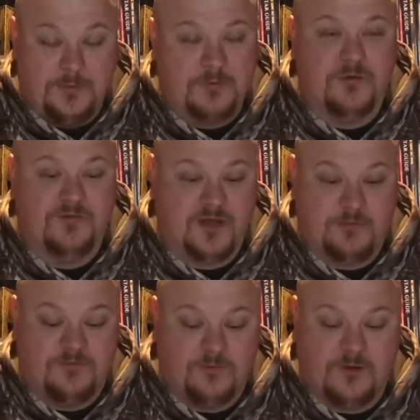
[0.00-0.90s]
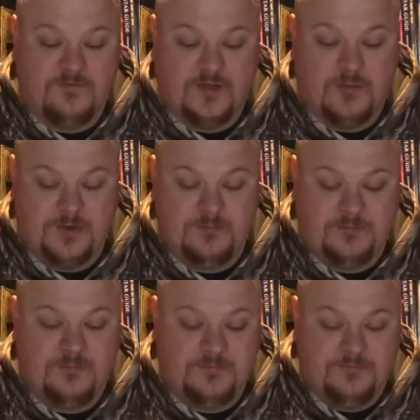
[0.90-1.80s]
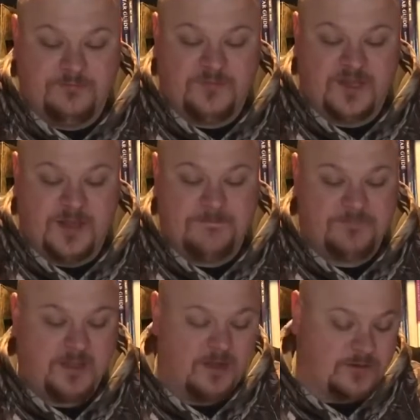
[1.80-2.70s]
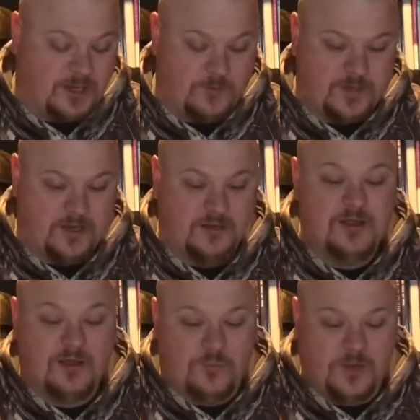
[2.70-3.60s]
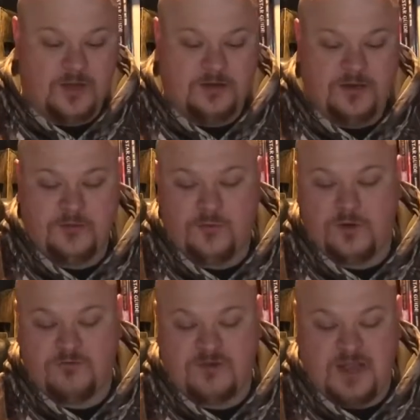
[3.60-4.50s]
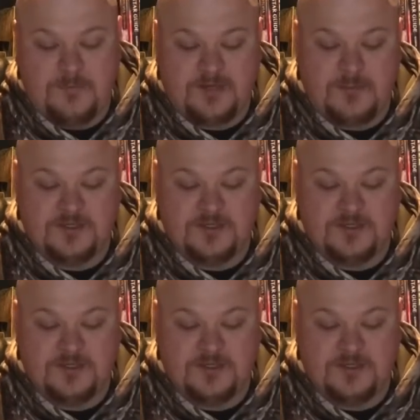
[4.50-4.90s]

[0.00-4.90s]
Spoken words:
I'm going to move on before I vomit. Okay. Another quick recap.